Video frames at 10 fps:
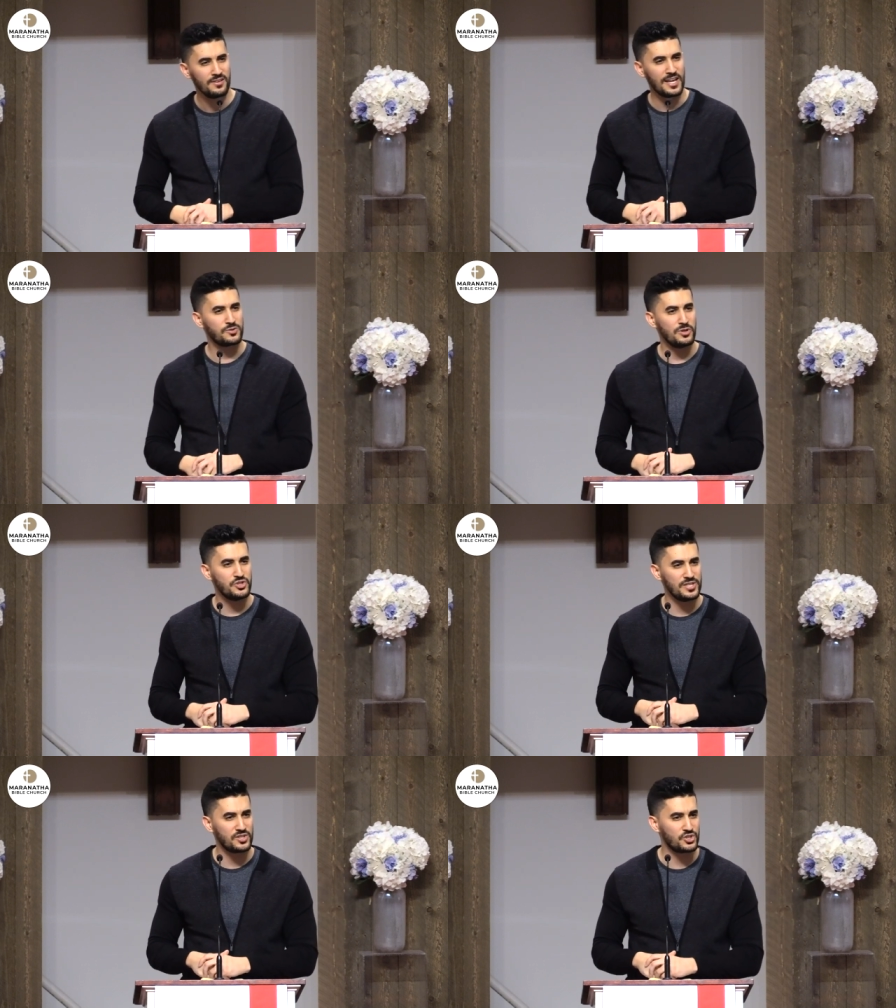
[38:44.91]
That's what
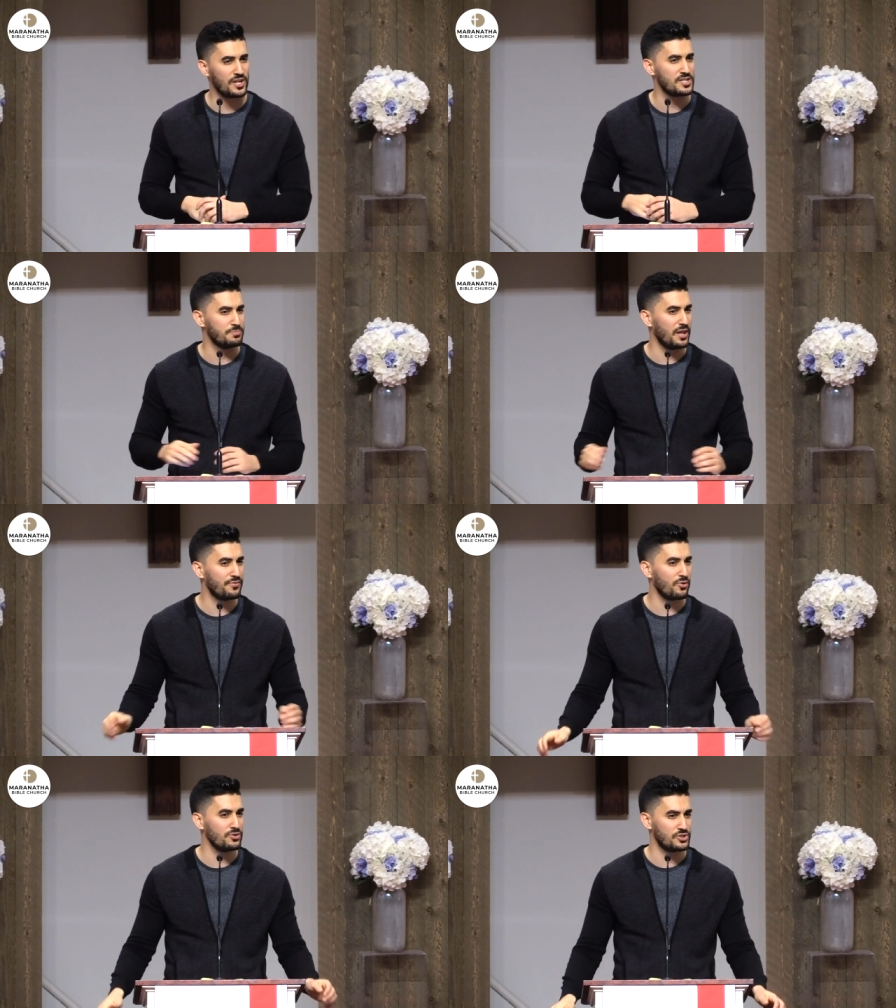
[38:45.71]
Jesus shed his
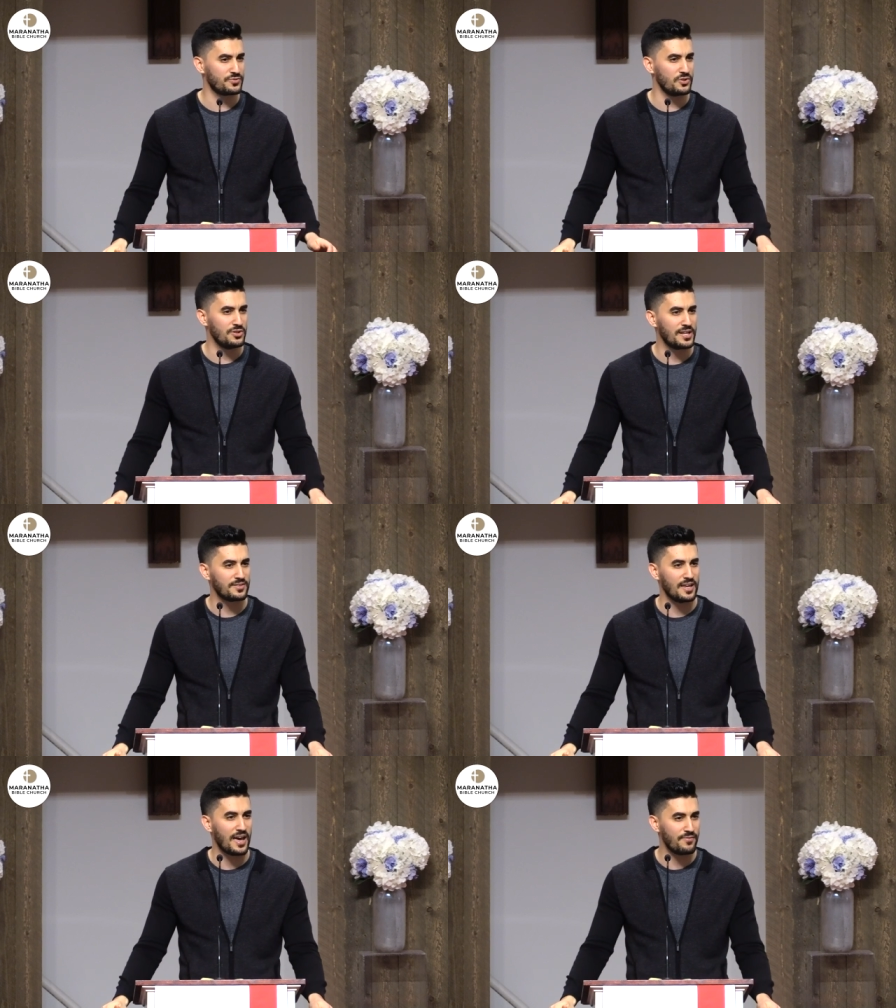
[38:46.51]
blood for, just for you to
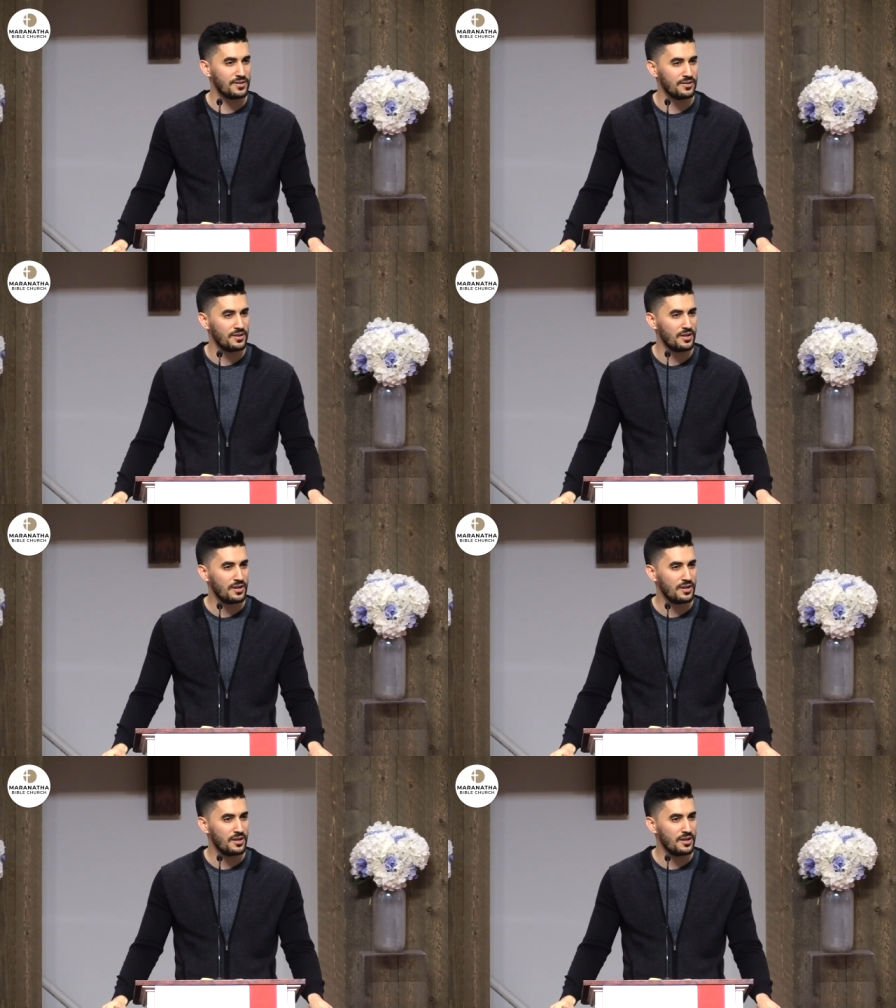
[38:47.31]
get to heaven?